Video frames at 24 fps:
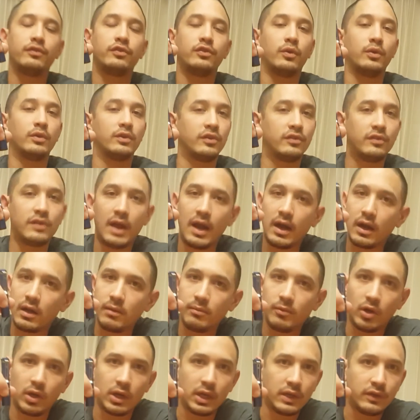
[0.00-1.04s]
So it does not
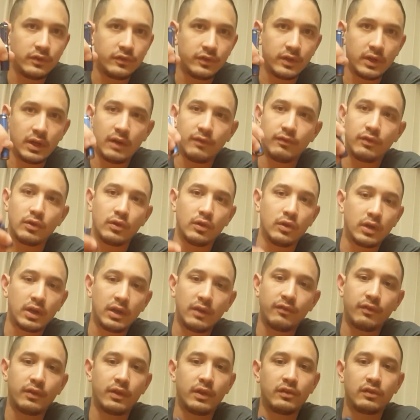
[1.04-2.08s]
come on instant. If you're
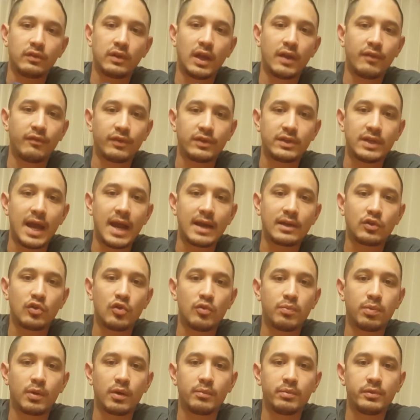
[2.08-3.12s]
looking for this light for
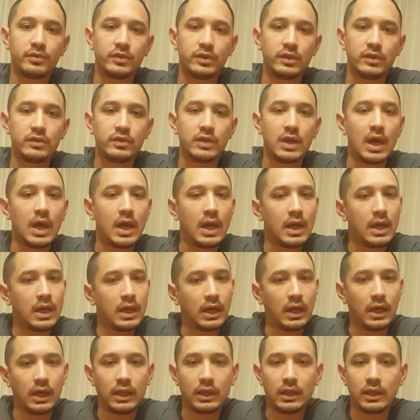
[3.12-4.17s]
tactical purposes,
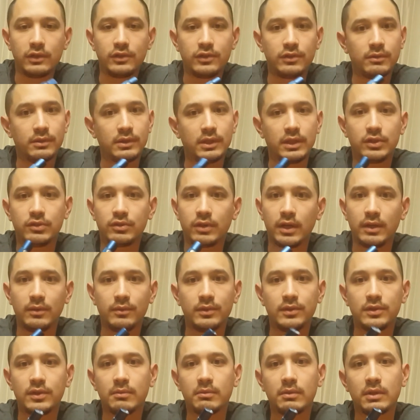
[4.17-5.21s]
unless you really train
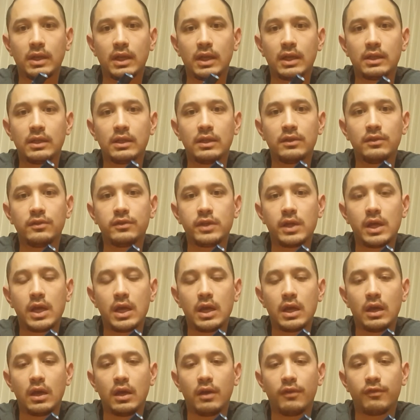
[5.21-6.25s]
with something like this,
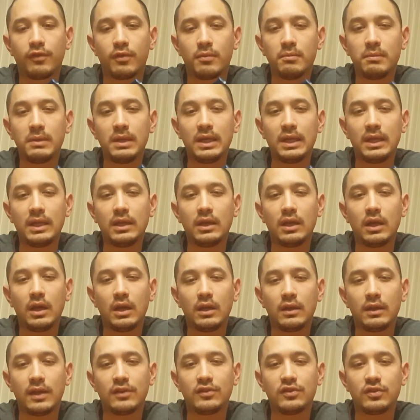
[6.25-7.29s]
for me,
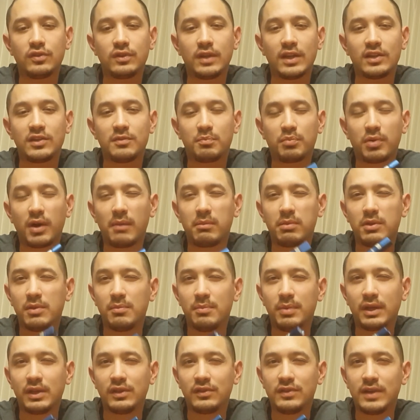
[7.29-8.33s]
that's probably the
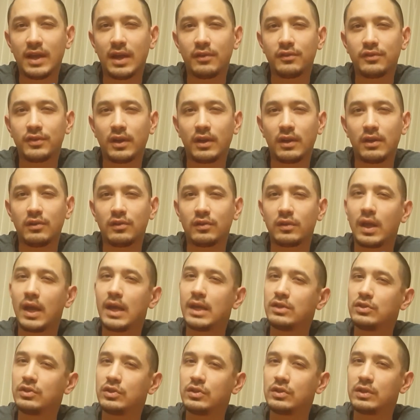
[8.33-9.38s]
biggest downside of this
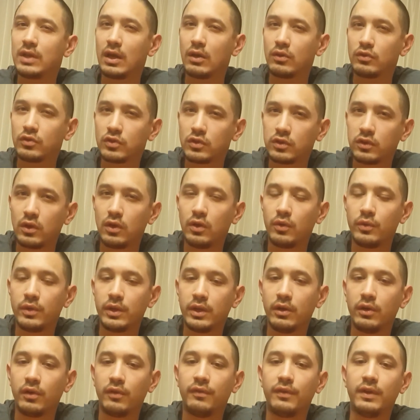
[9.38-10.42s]
light, is just how slow
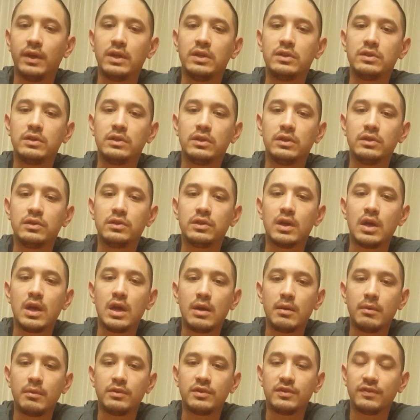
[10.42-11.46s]
the interface is.
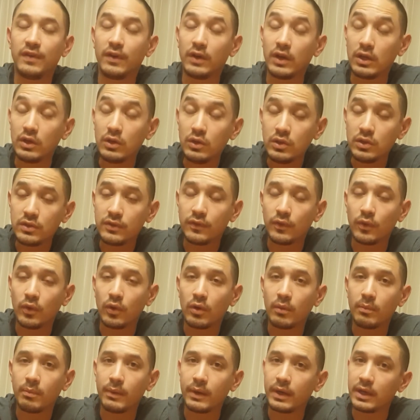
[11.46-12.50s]
It's very
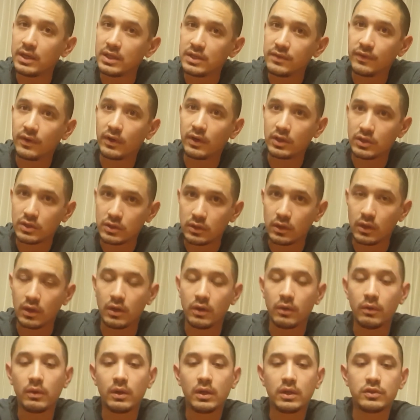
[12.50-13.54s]
useful, but it is very
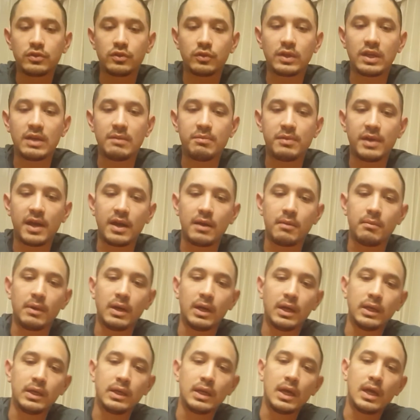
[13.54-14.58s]
slow, so keep that in
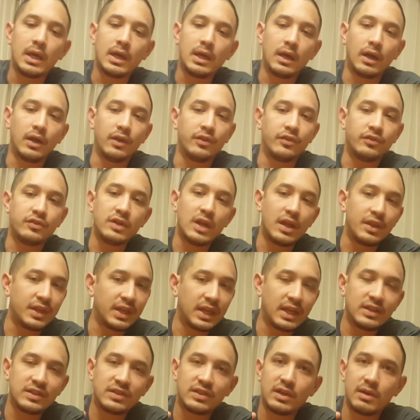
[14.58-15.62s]
mind. There's
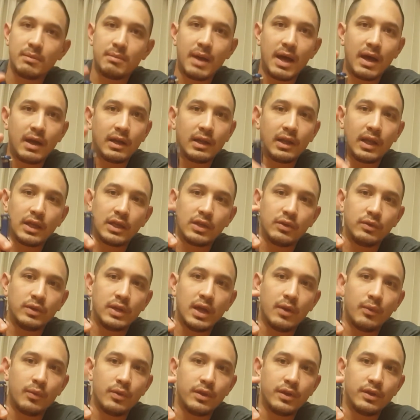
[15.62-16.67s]
nothing instant about it like you'd
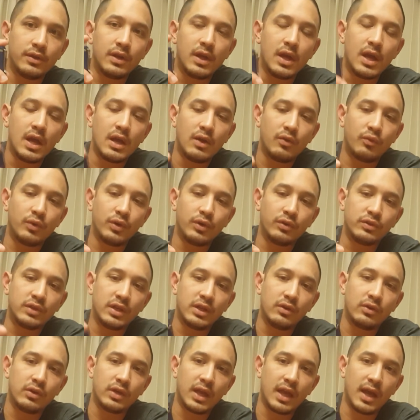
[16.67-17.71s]
get with a real
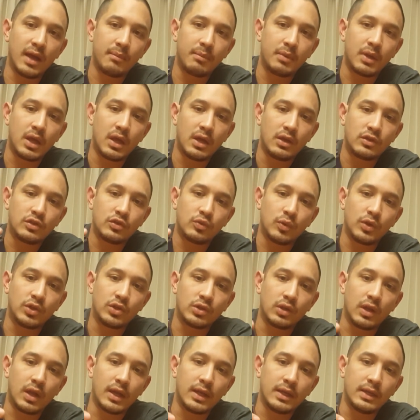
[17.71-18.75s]
tail cap
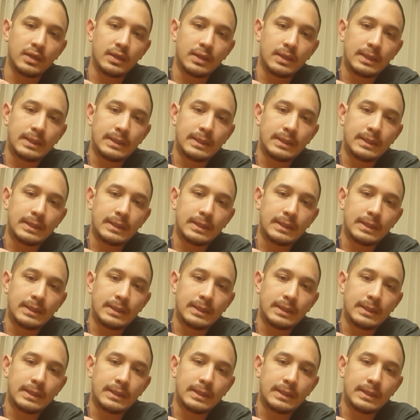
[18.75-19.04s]
switch light.